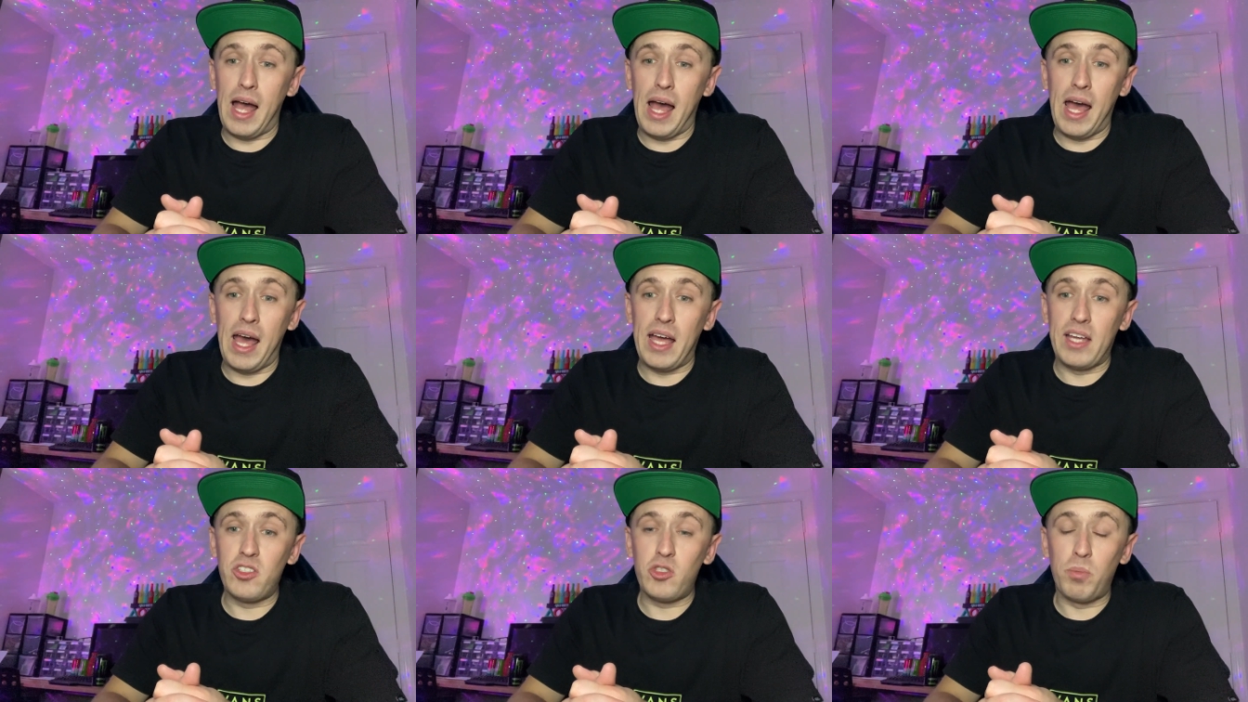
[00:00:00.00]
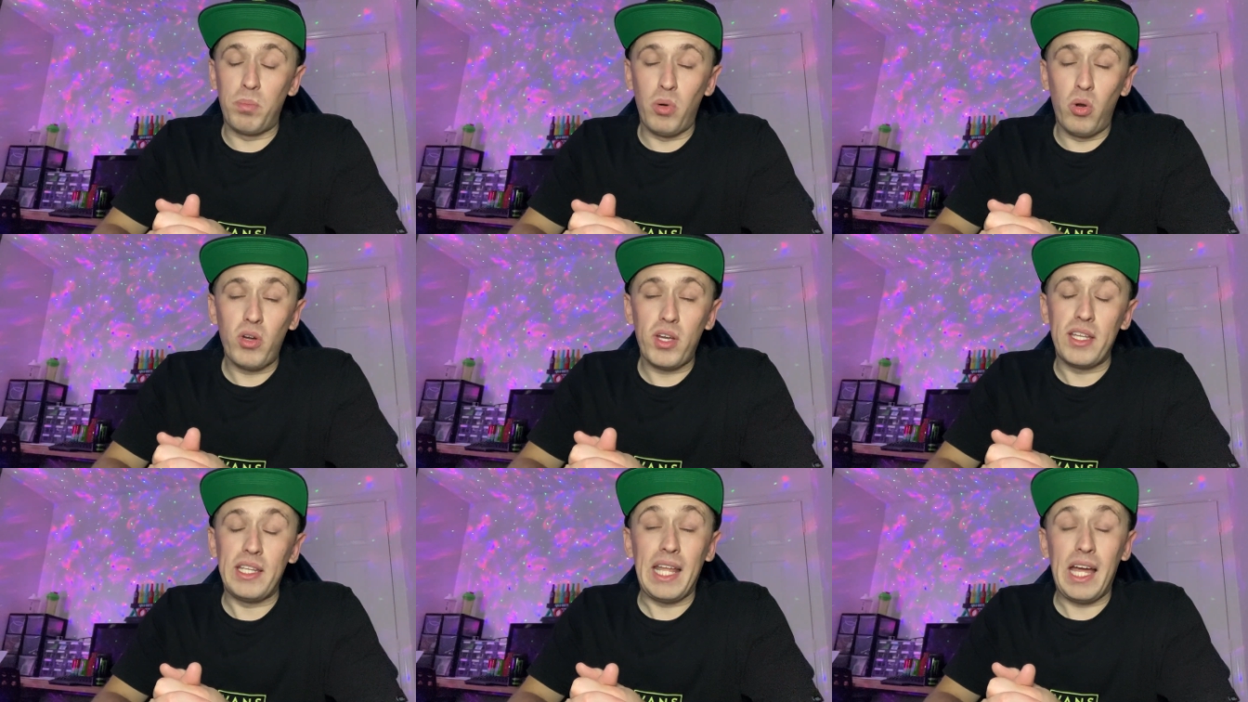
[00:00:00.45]
and
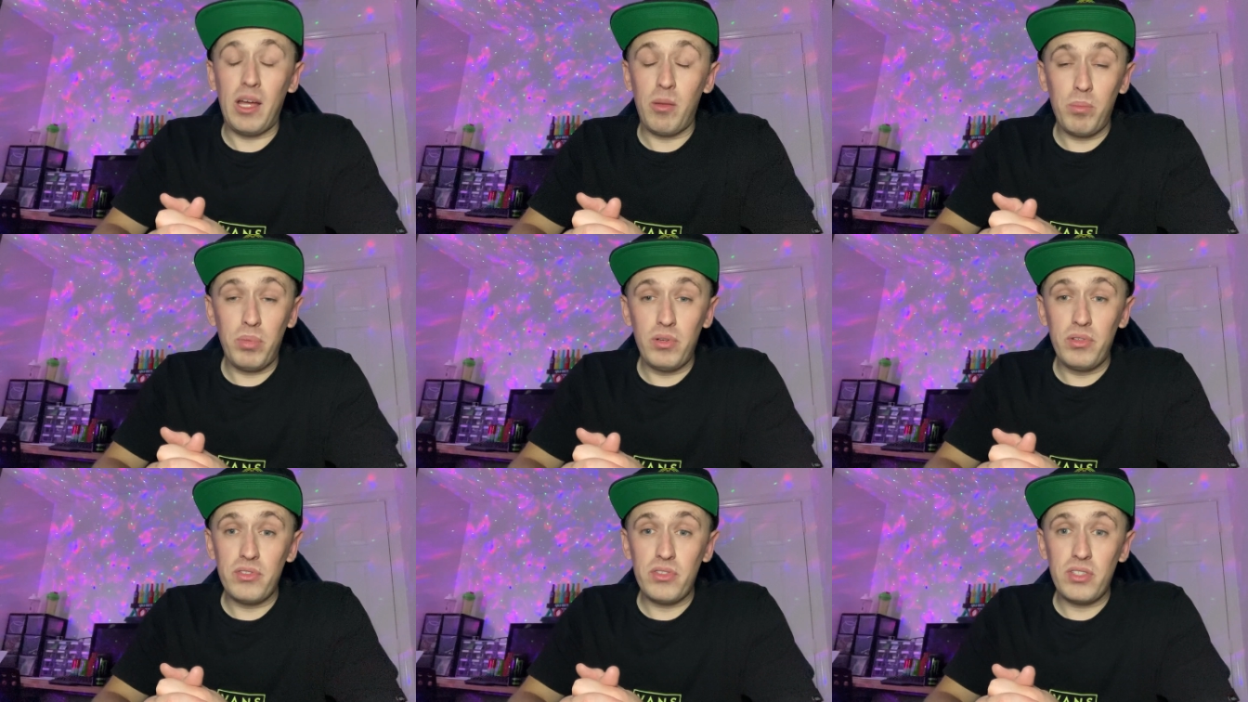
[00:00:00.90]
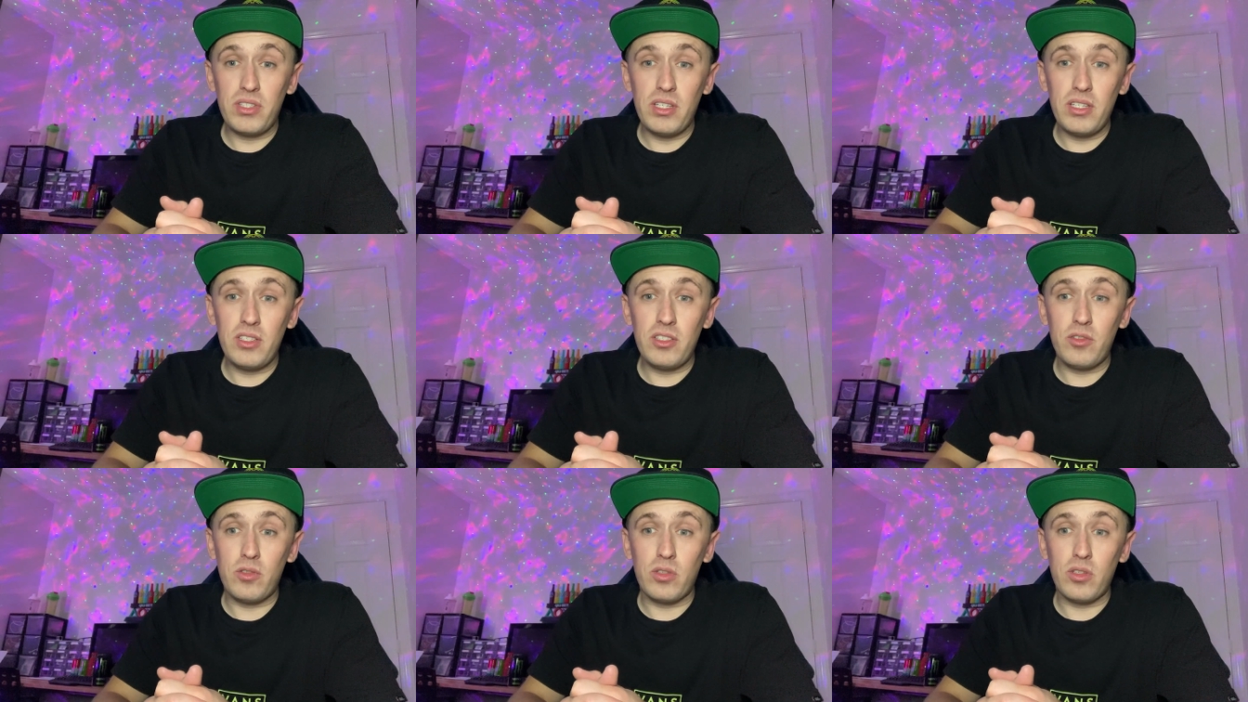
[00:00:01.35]
blocking
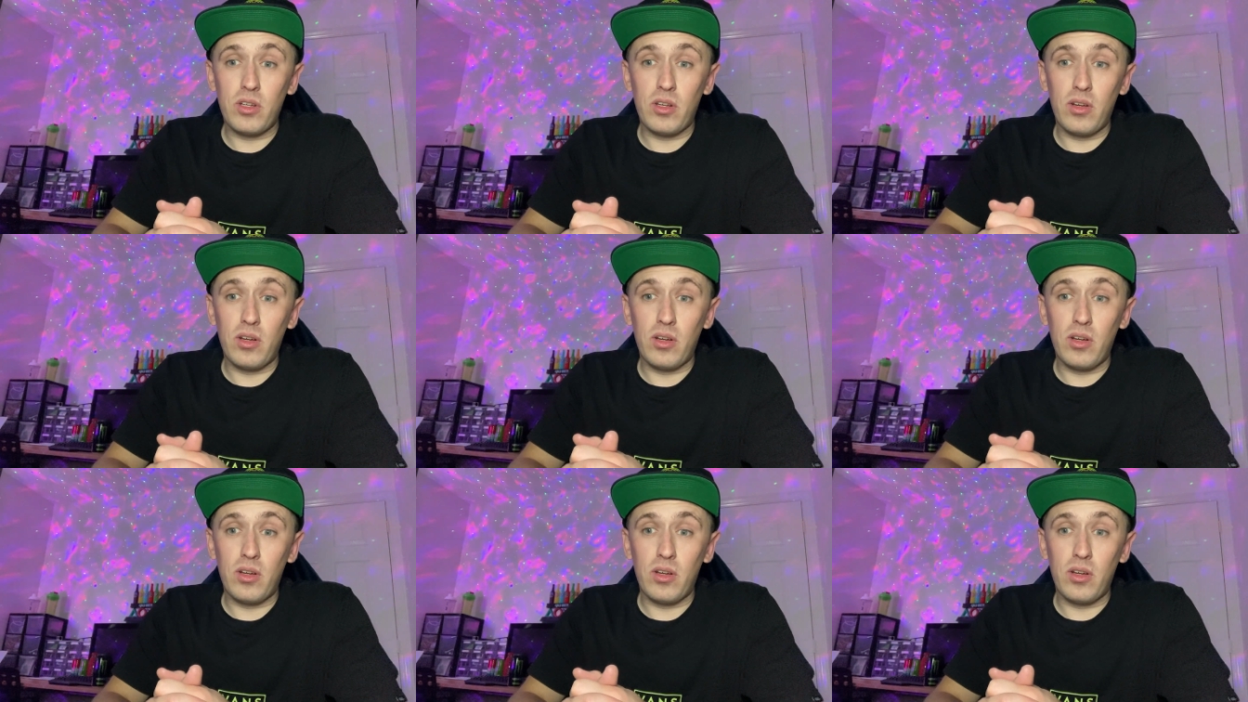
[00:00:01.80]
ambulances,